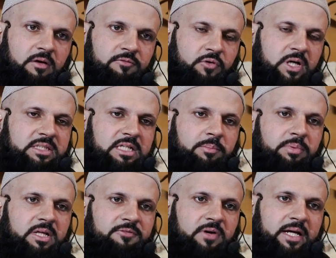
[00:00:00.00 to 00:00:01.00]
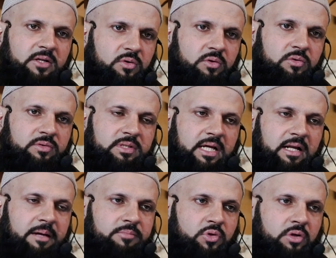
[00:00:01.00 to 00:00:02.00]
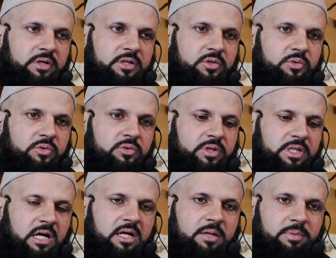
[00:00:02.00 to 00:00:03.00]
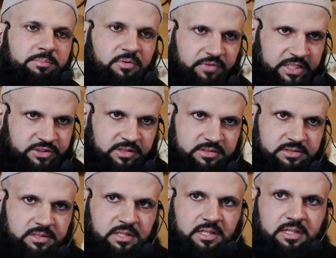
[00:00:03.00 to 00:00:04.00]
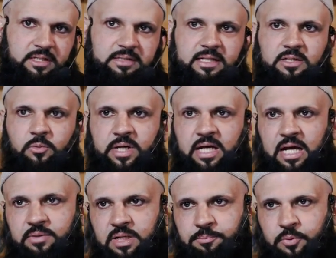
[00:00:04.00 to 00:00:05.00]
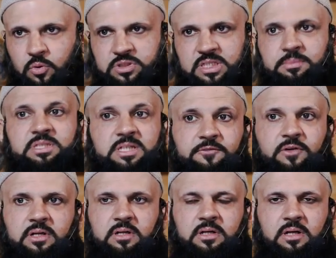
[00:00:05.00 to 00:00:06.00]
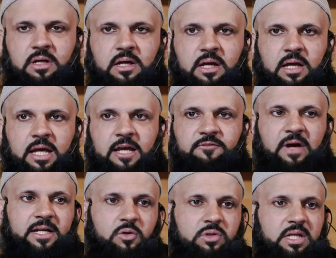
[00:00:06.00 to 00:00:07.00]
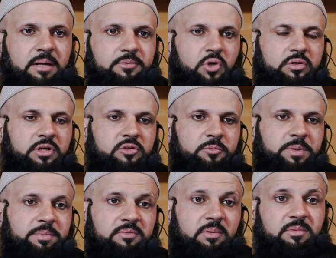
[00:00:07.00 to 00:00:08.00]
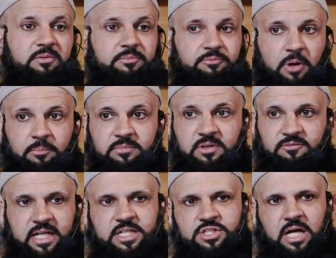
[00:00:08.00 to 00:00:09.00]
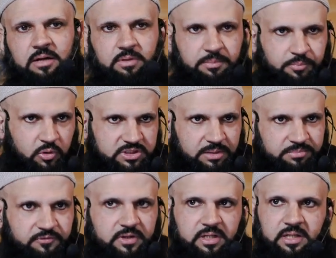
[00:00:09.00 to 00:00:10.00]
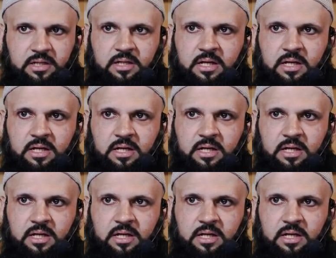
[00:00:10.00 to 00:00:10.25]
For example, if I know that I'm talking to young urban professionals, then the way I will approach them is different if I know that I'm talking to people from the from the village, I will approach them differently.